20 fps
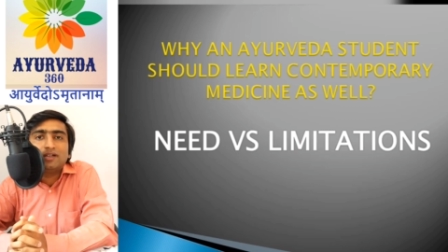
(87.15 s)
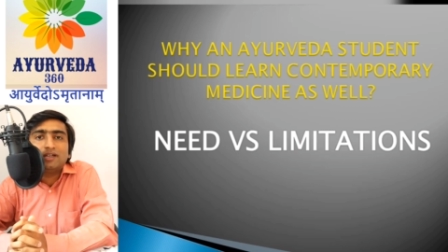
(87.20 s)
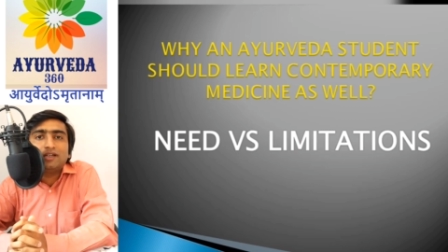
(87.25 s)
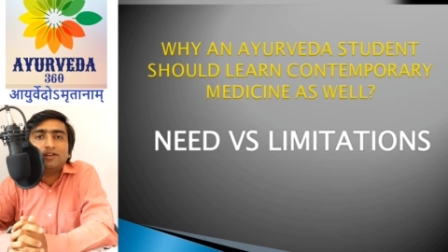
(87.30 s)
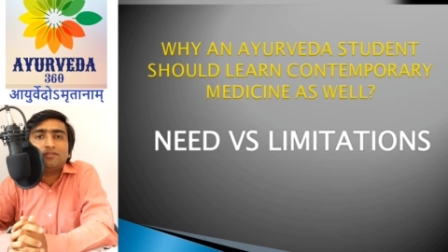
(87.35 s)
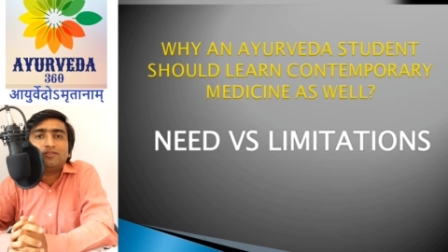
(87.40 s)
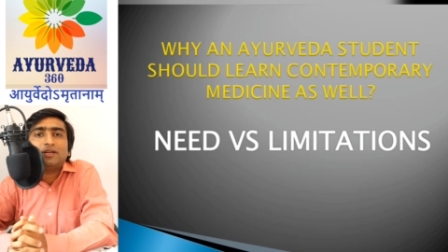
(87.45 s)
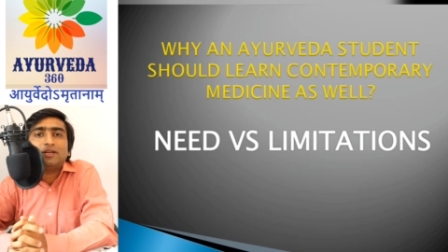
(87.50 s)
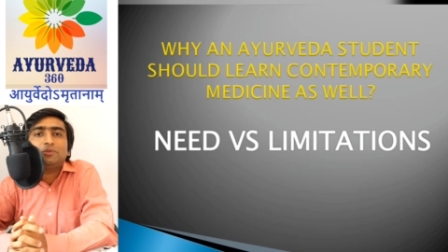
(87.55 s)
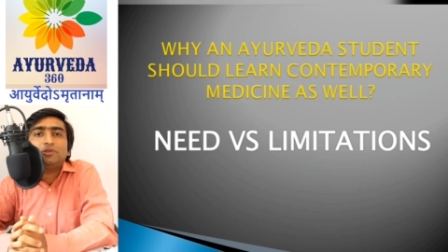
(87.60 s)

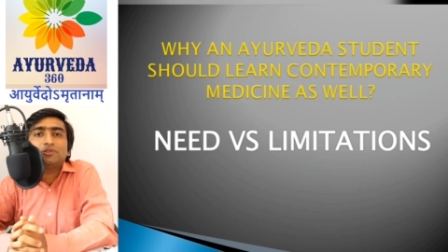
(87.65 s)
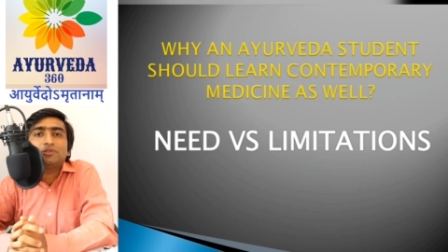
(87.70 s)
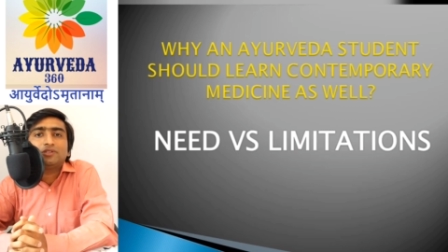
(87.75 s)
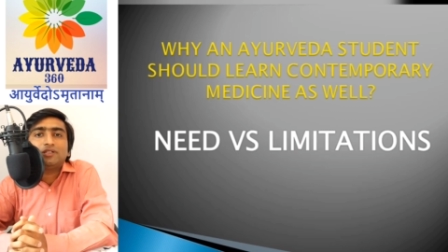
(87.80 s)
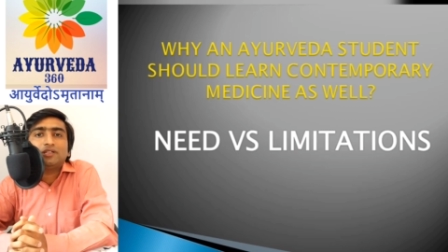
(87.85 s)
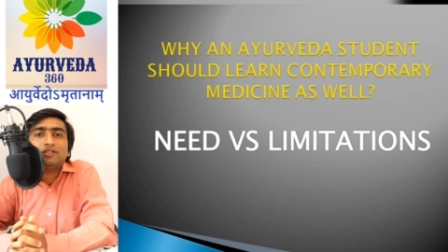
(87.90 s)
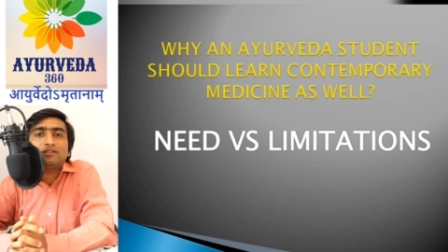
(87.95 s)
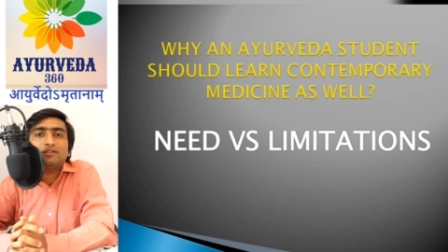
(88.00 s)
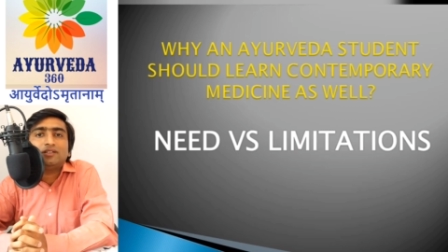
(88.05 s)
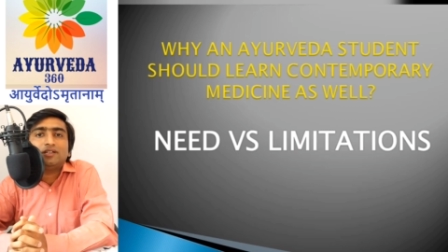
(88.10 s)
If I am
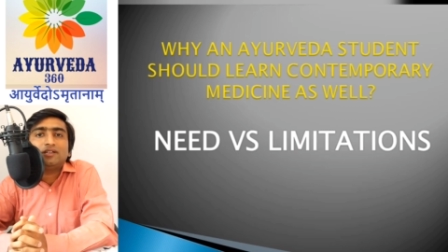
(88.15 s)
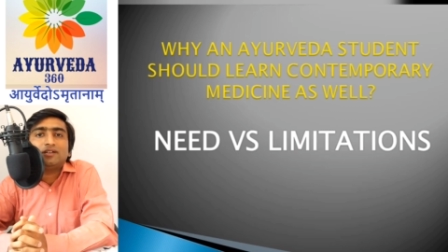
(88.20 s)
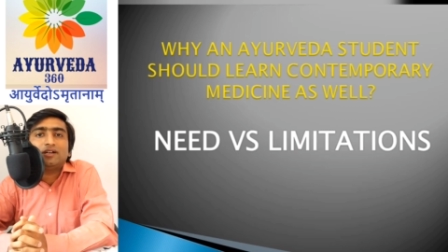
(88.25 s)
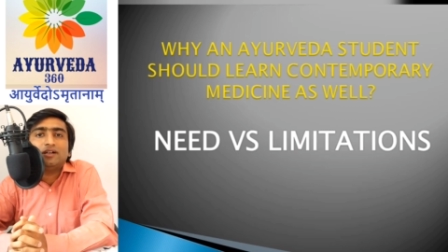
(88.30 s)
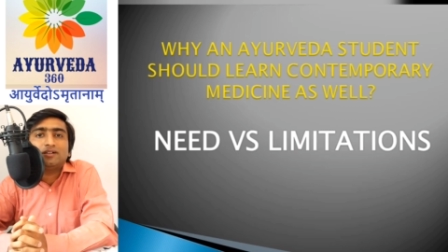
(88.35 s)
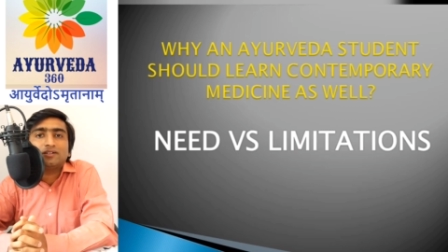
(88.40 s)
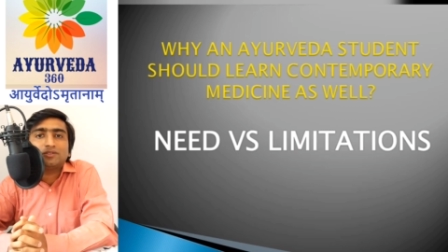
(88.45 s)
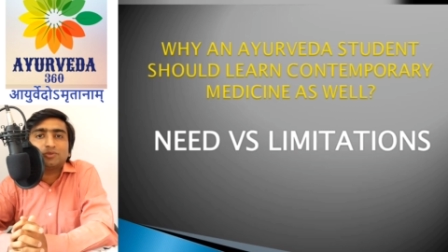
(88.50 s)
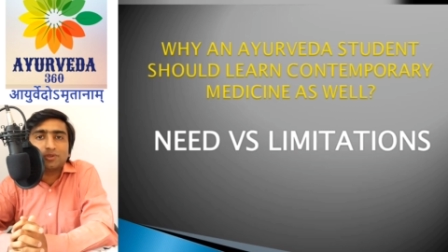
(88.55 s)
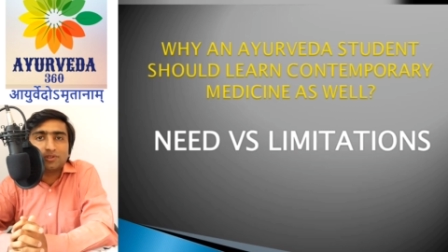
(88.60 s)
using the
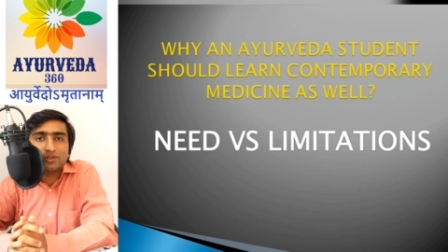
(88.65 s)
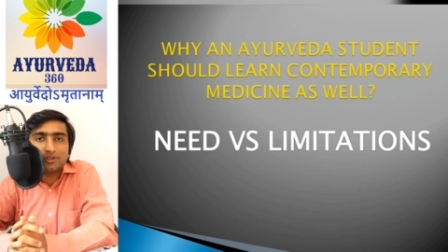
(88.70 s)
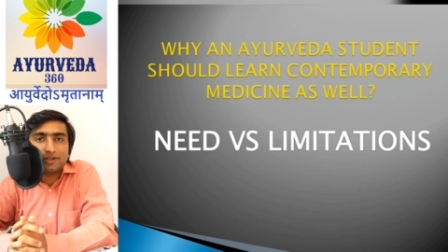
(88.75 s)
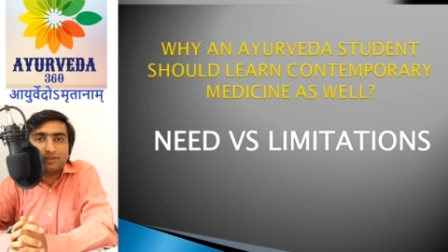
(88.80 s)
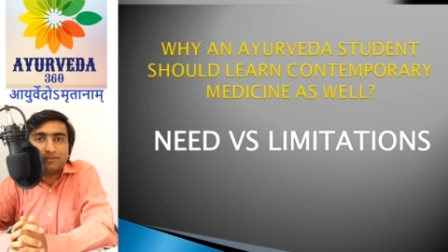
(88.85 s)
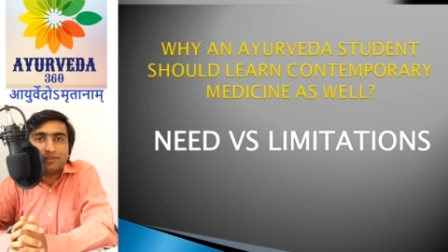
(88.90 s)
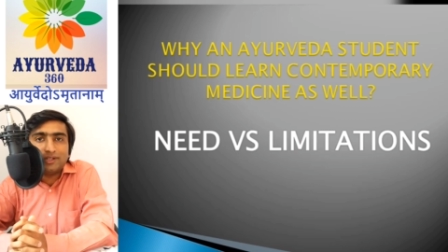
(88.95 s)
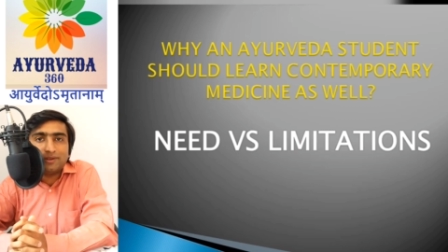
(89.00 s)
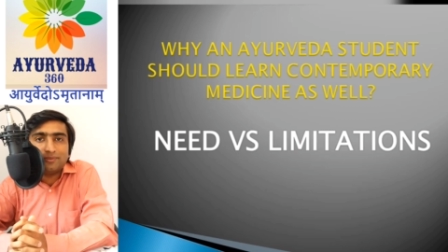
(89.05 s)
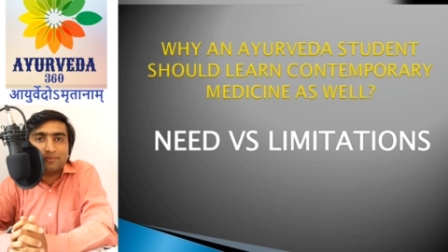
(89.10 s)

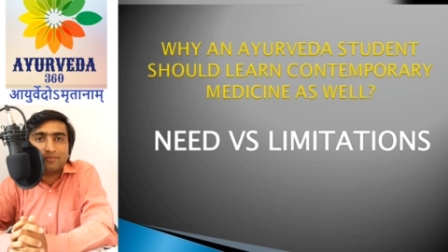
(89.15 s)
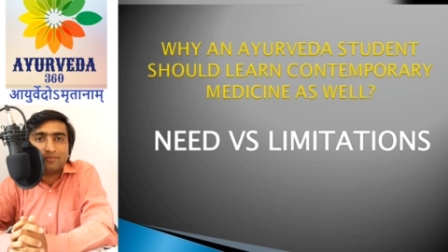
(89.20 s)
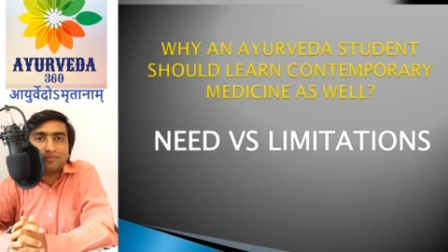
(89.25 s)
ultrasonography,